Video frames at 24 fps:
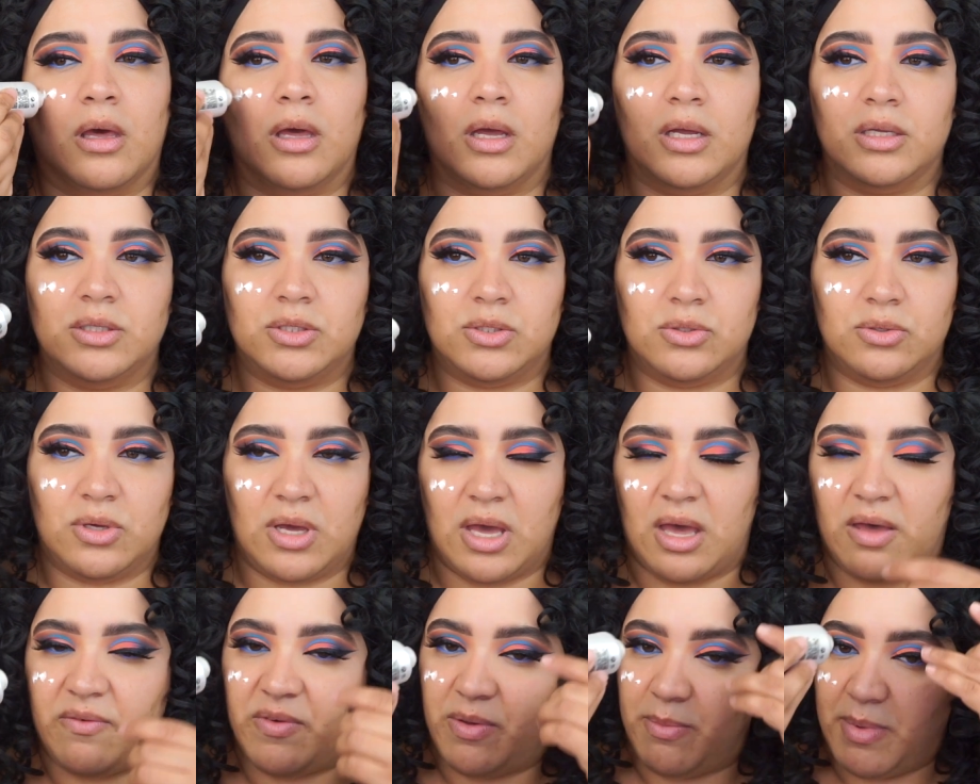I do
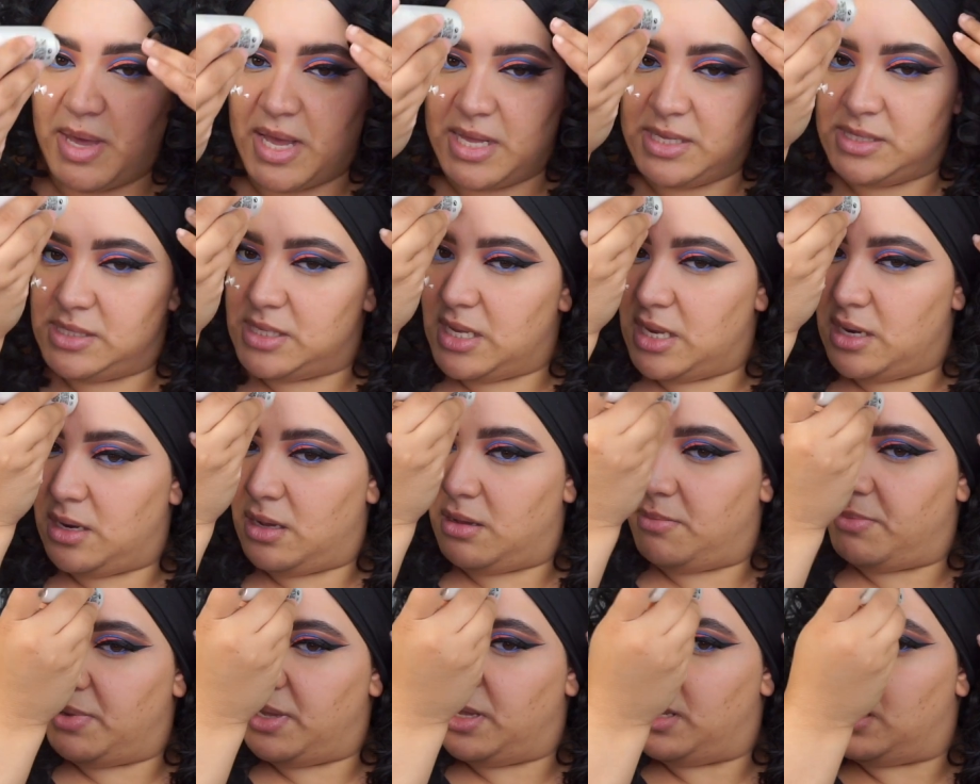have a bandana
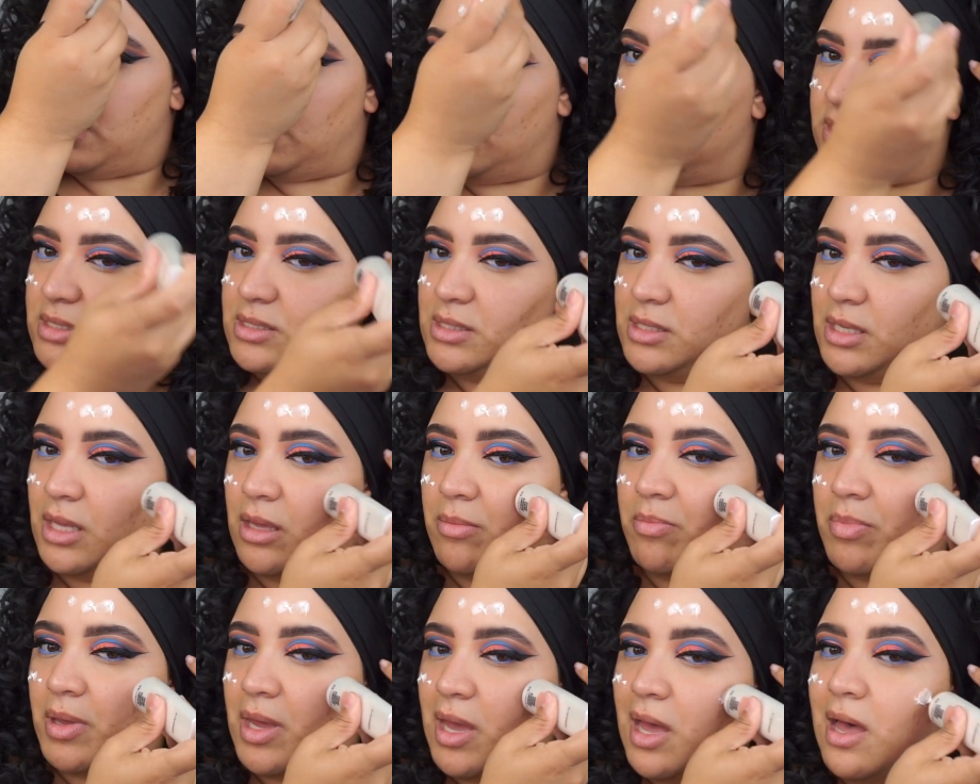on my head to
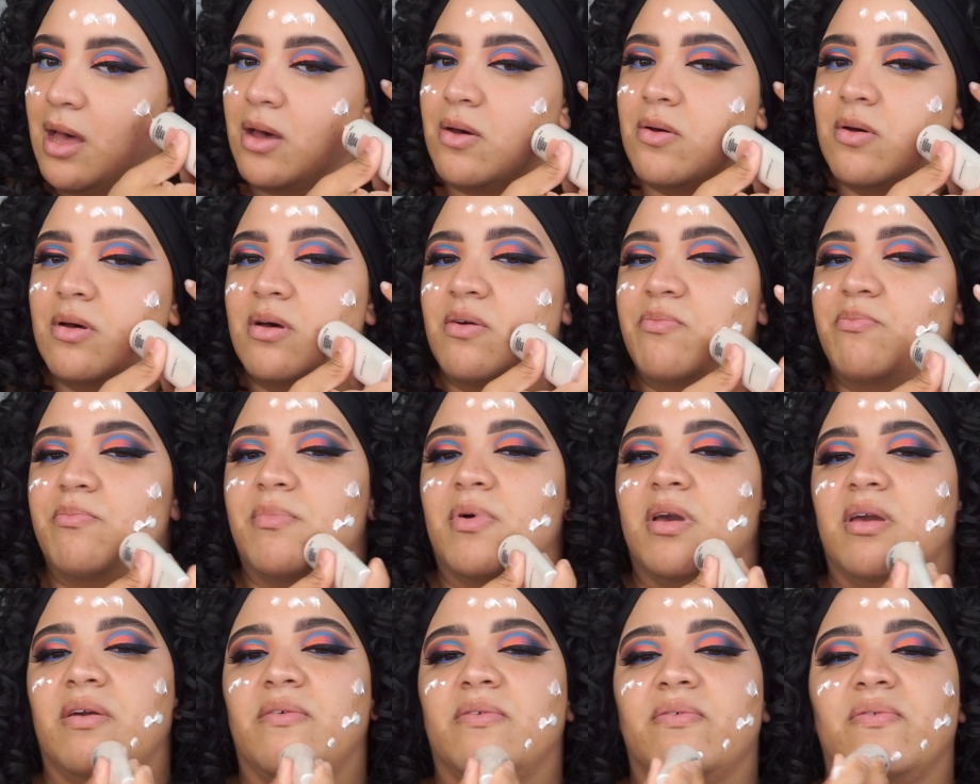keep it out of
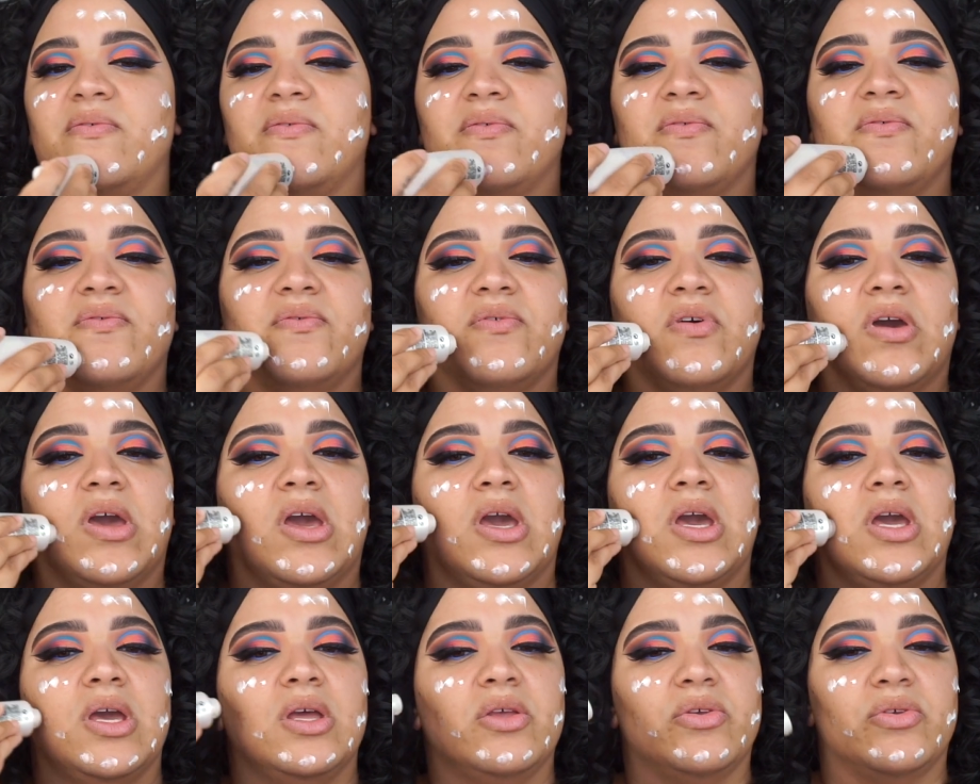my
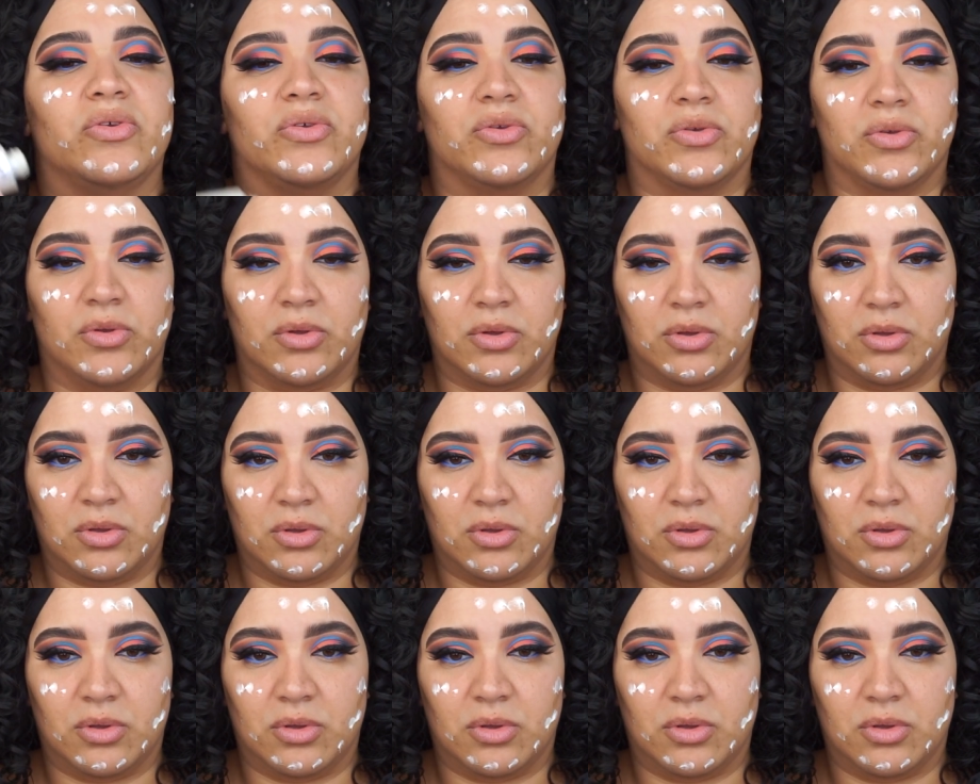face.